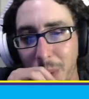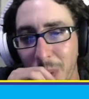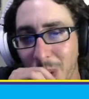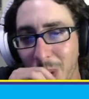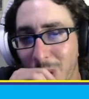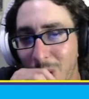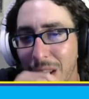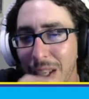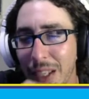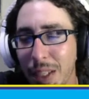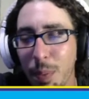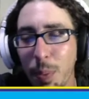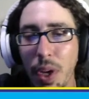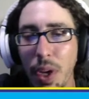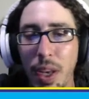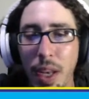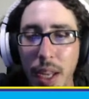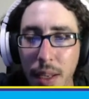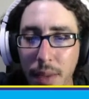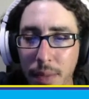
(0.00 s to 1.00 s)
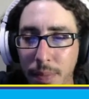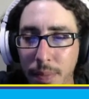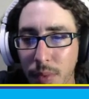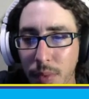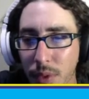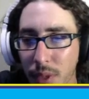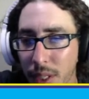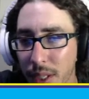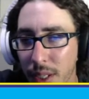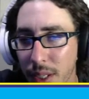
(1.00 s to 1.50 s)
It's pretty neat,
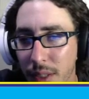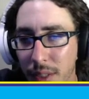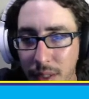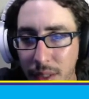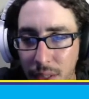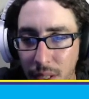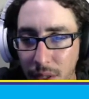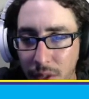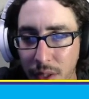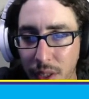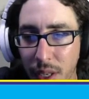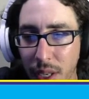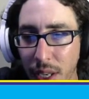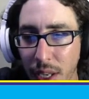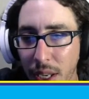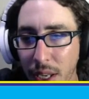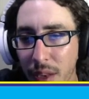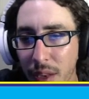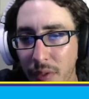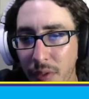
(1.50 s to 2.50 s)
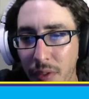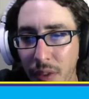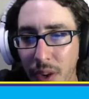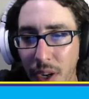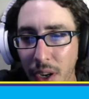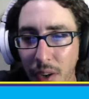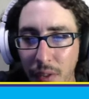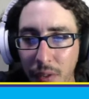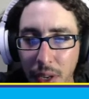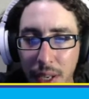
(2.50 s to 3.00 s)
like a Zelda-y
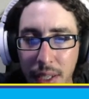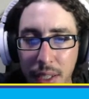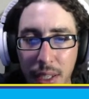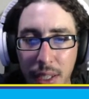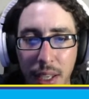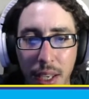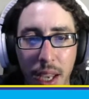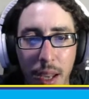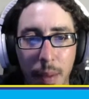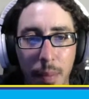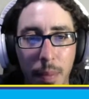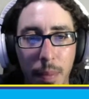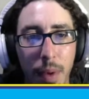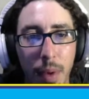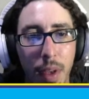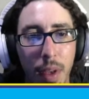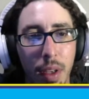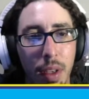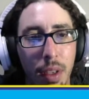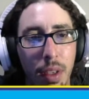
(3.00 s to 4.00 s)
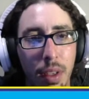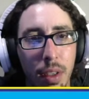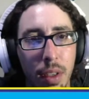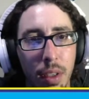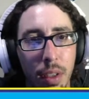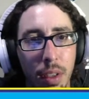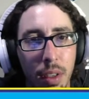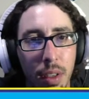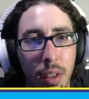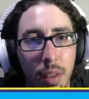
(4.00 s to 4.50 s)
Final Fantasy game.
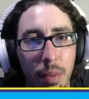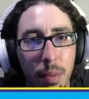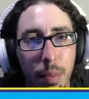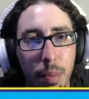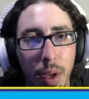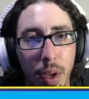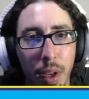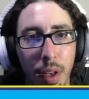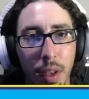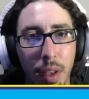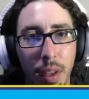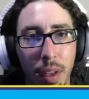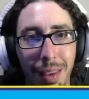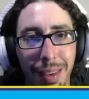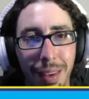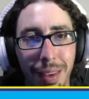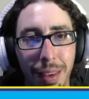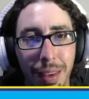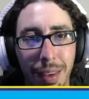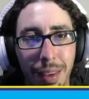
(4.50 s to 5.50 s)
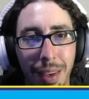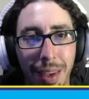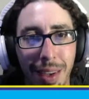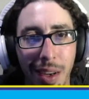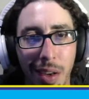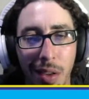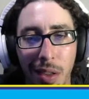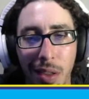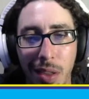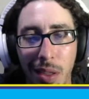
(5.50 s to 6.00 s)
But,
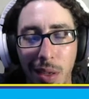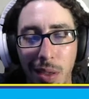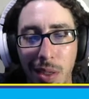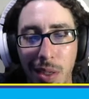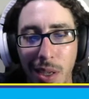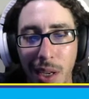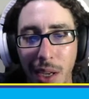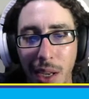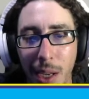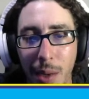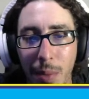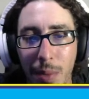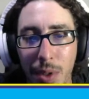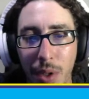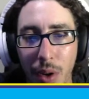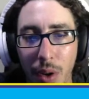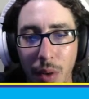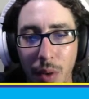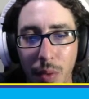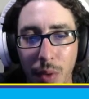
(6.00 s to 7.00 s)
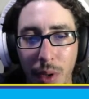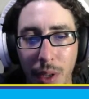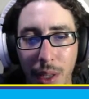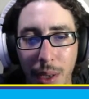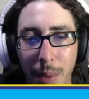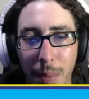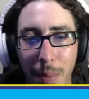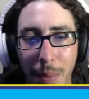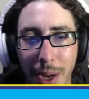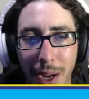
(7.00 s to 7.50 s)
those kind of games aren't
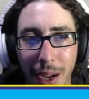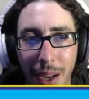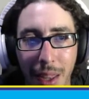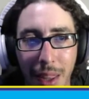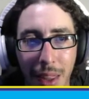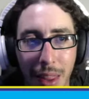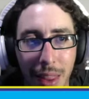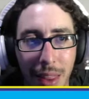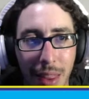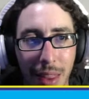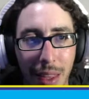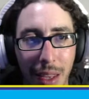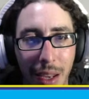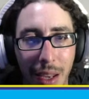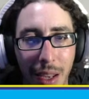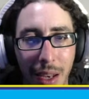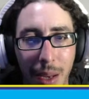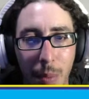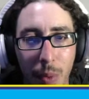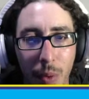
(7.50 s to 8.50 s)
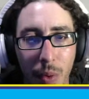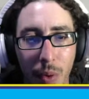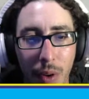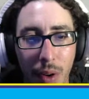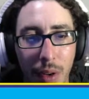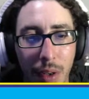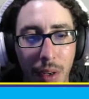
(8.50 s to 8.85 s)
really my thing anymore.